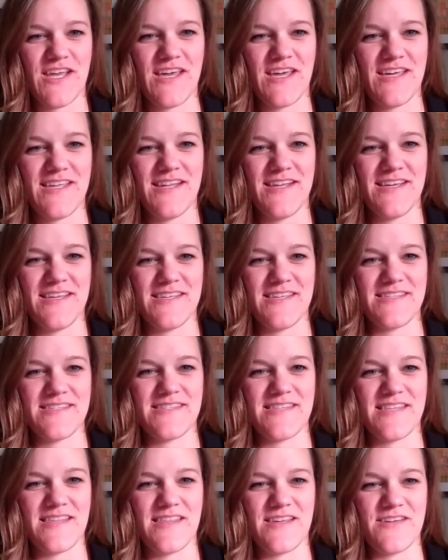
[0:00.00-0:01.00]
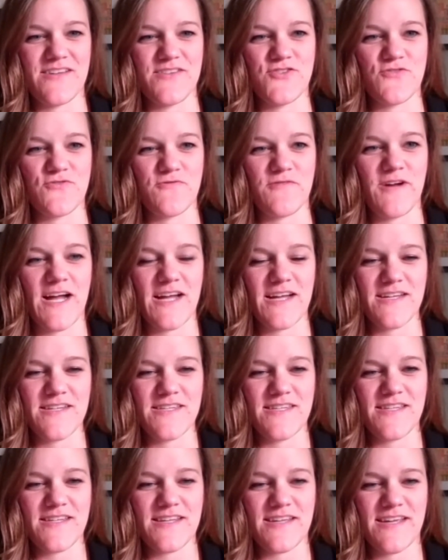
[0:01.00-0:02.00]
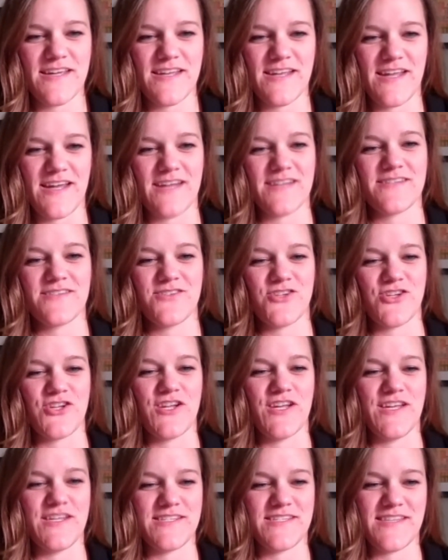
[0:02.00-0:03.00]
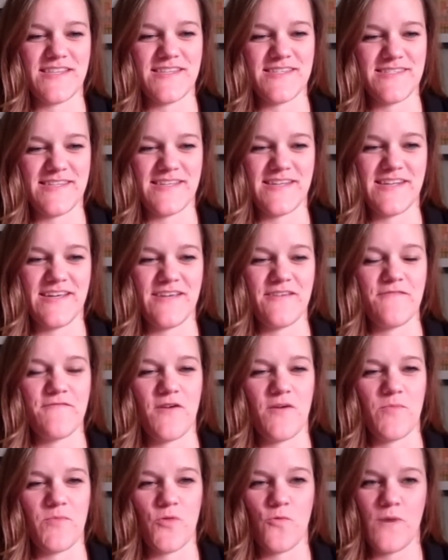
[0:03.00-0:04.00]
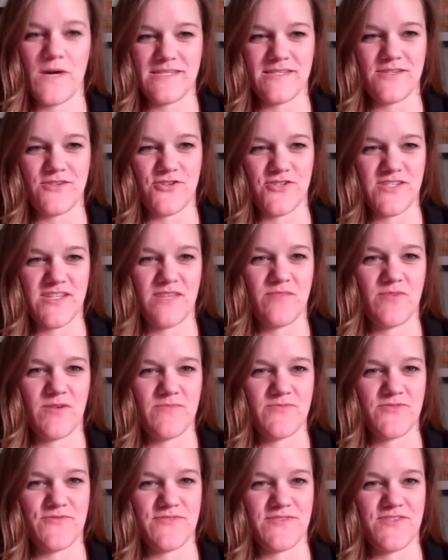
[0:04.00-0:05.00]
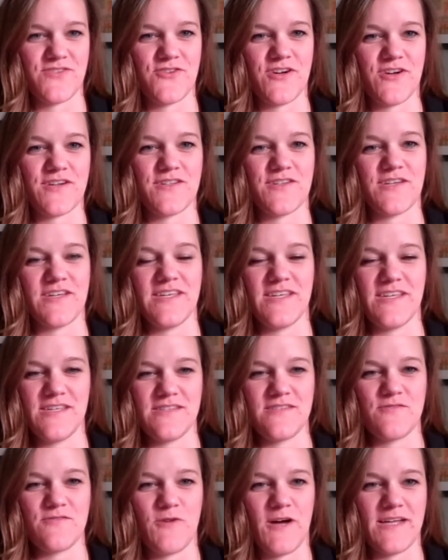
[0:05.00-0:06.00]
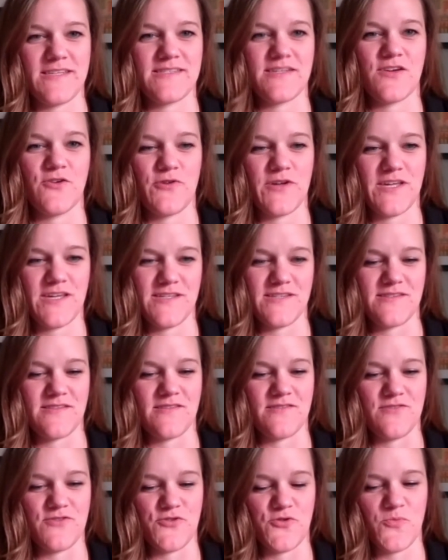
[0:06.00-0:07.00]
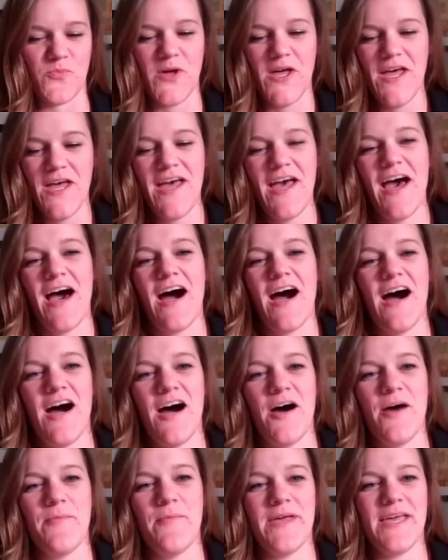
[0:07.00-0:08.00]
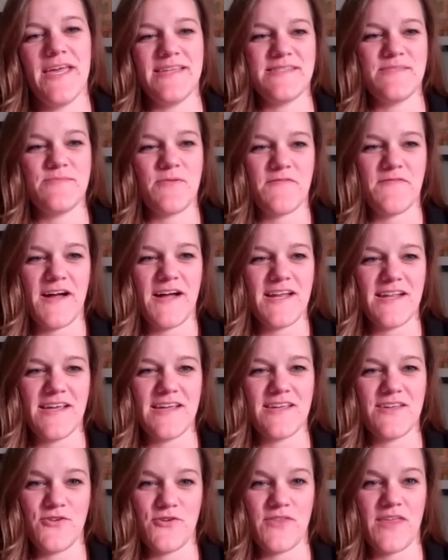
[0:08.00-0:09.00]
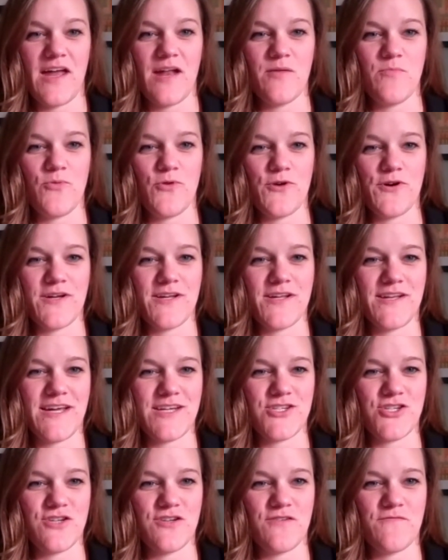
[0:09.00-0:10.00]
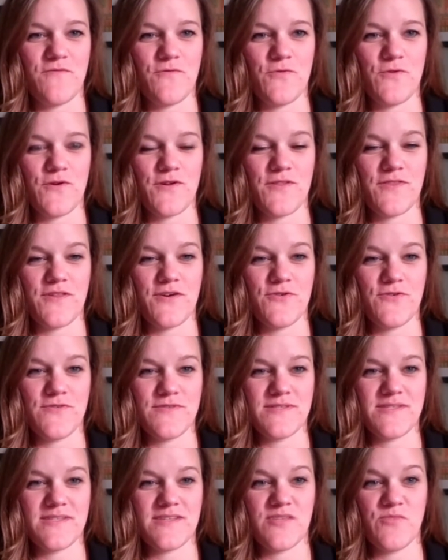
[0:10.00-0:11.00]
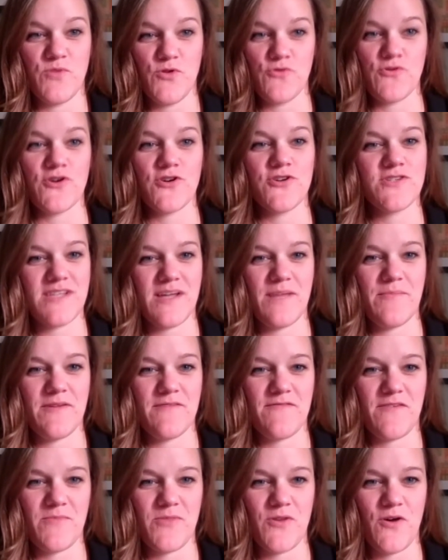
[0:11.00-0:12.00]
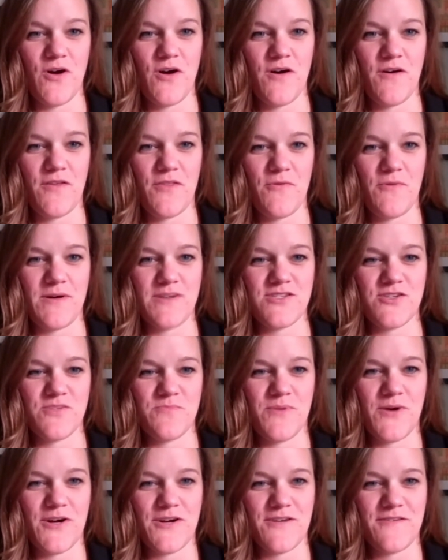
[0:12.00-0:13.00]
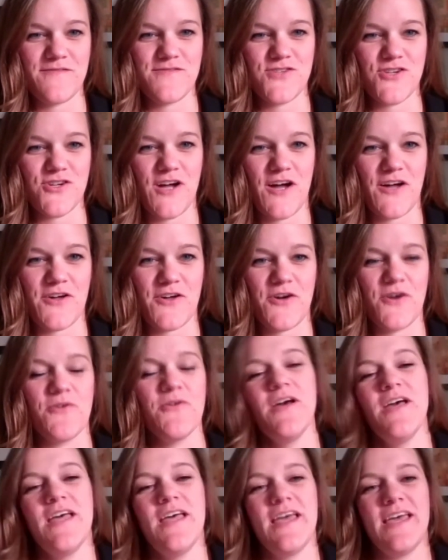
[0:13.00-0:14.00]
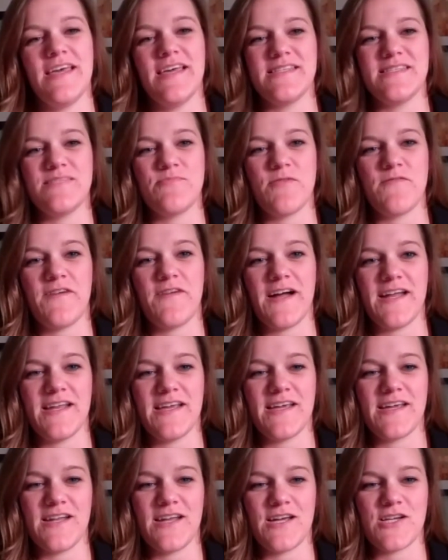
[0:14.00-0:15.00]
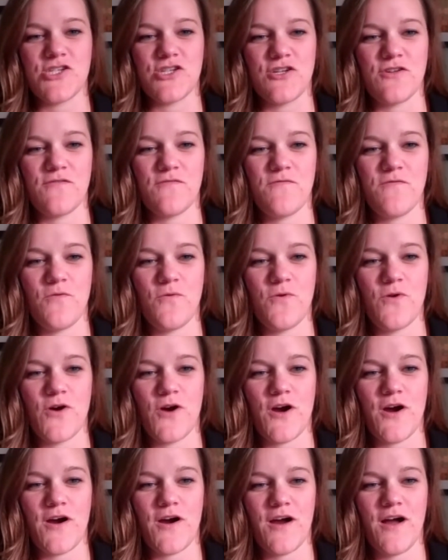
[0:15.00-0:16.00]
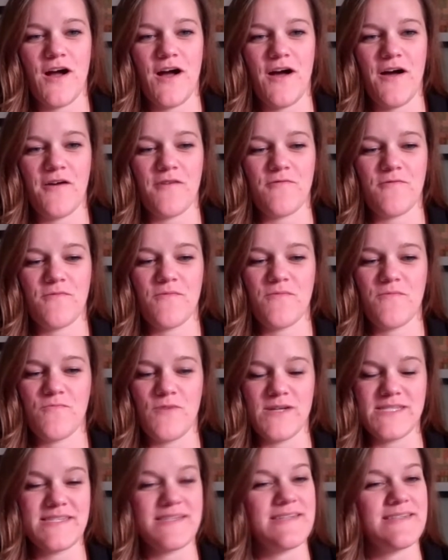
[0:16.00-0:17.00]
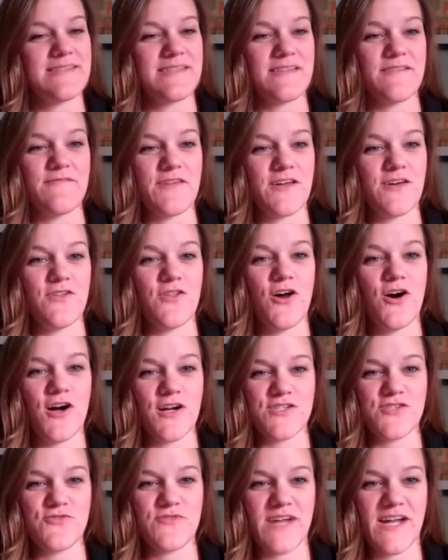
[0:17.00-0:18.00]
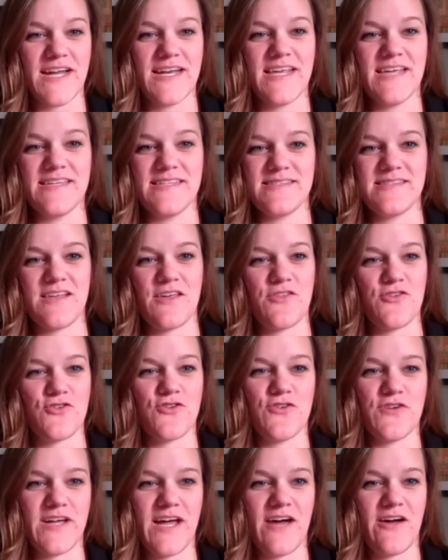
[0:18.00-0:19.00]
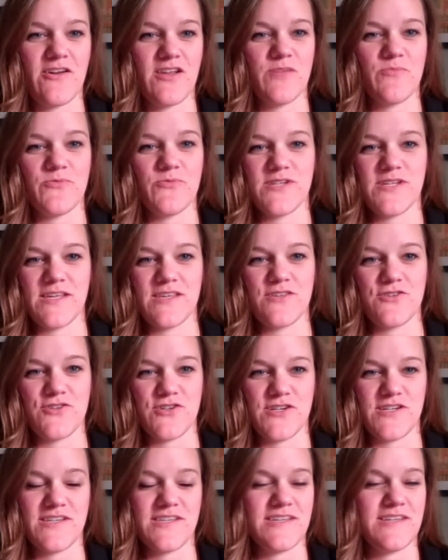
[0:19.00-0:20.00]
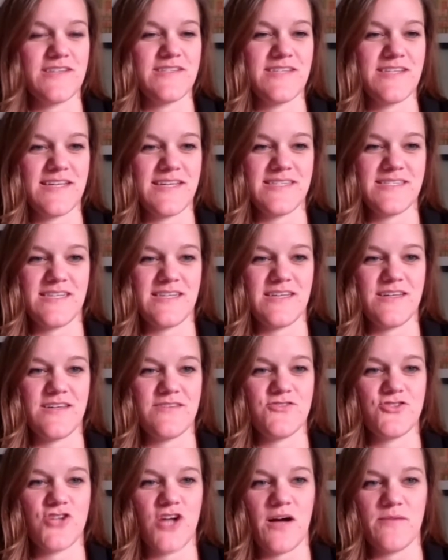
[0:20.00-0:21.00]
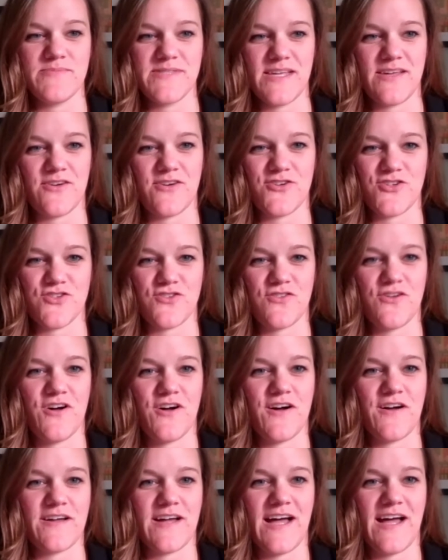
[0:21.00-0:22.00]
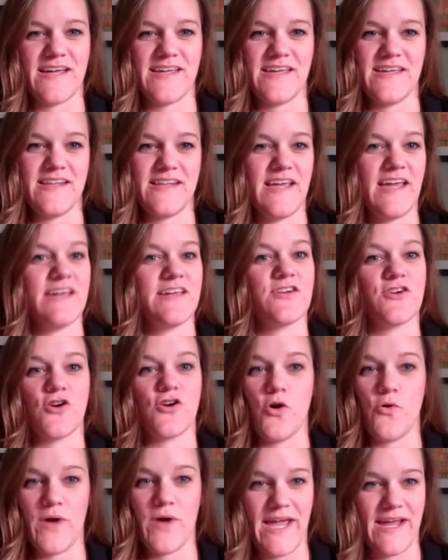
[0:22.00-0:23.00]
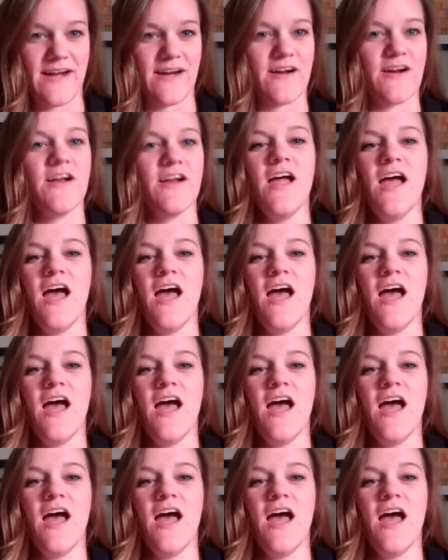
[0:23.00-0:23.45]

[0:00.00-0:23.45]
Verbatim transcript: It is the direct connection into the city from the western suburbs. So it's directly east-west going into the loop. Um, it's providing, you know, that important connection for those commuters coming from the, the western part of Chicago. It's providing connection for uh, residents living along two ninety in southern Cook County, particularly to get to job centers along I eighty-eight or O'Hare.